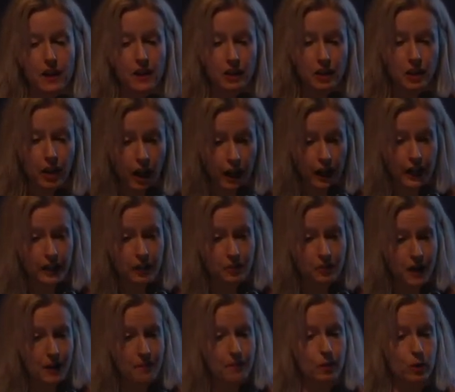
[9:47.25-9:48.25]

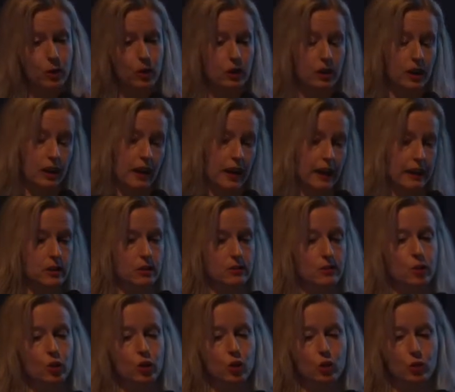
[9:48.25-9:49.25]
nine-member collective
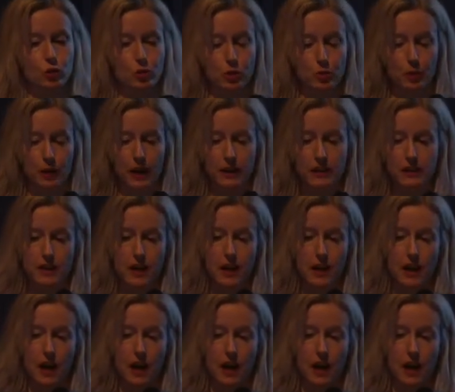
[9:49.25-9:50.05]
called Grúpat,